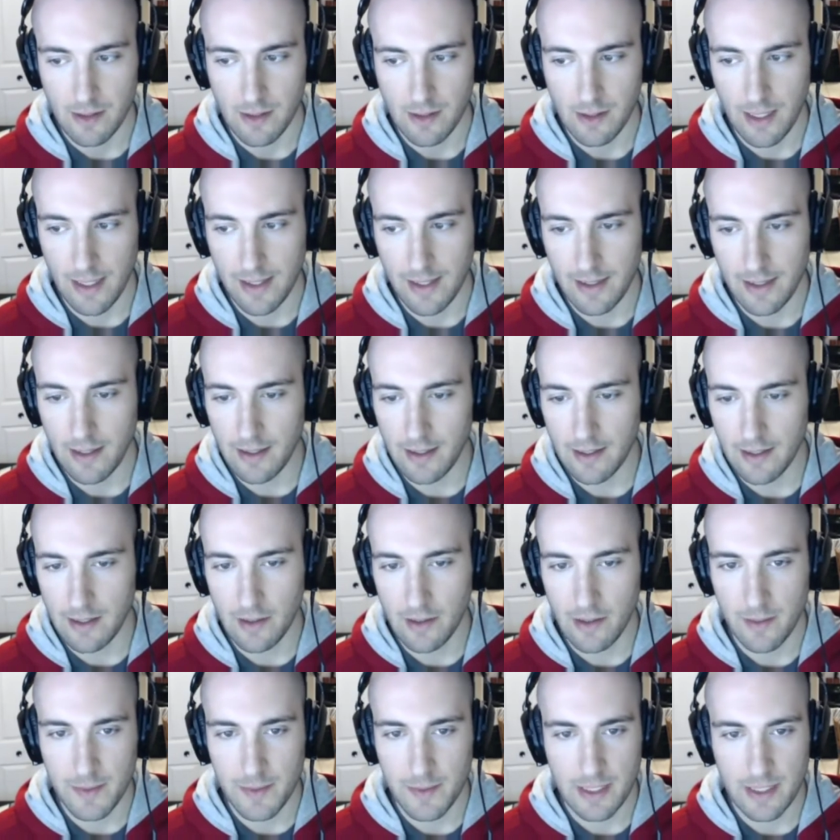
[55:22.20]
I don't
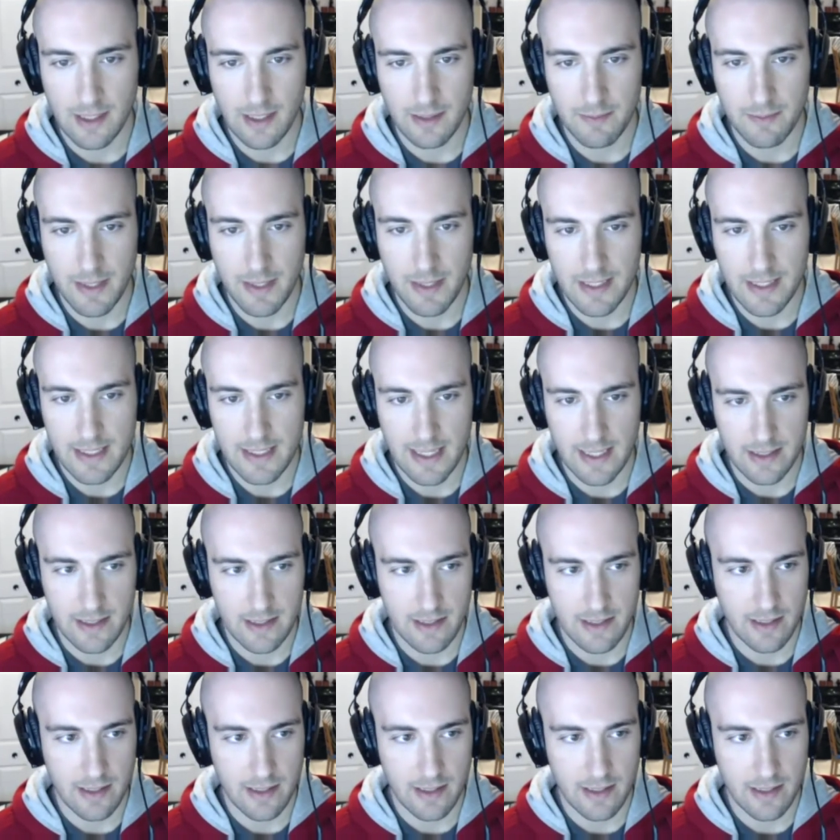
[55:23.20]
know. I mean, it makes sense.